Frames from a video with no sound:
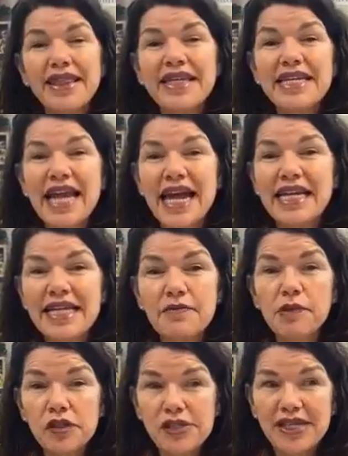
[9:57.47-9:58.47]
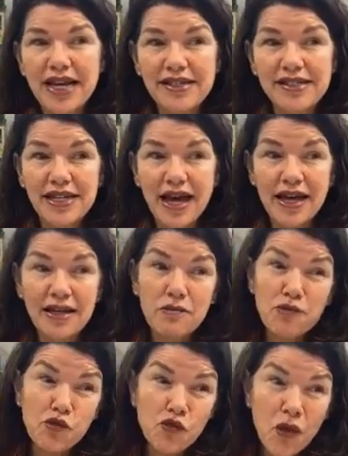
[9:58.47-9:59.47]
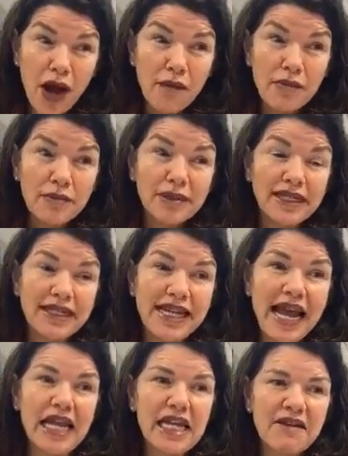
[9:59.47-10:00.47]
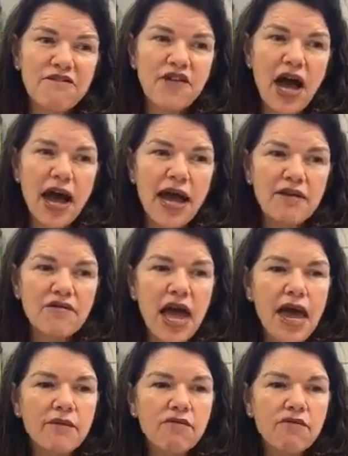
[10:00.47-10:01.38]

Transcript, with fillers: I'm at the 90% done, probably 95.